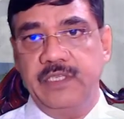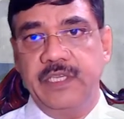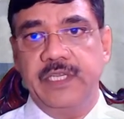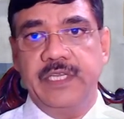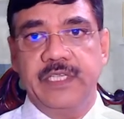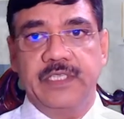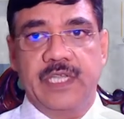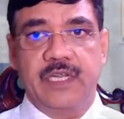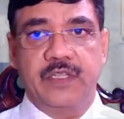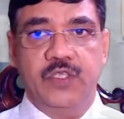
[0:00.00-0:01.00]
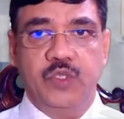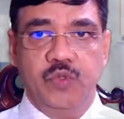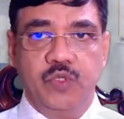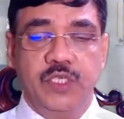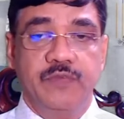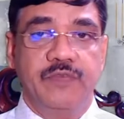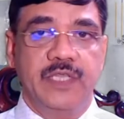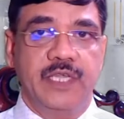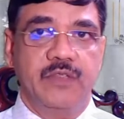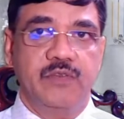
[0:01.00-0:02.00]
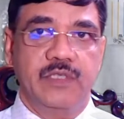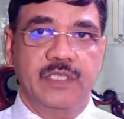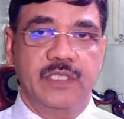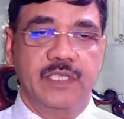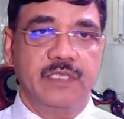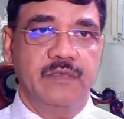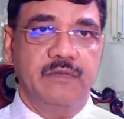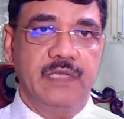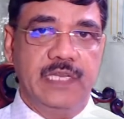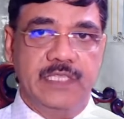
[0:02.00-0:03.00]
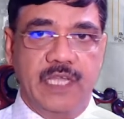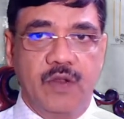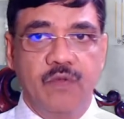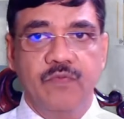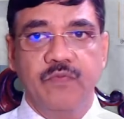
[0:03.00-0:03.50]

3 rings are used if they are using the Elizarov,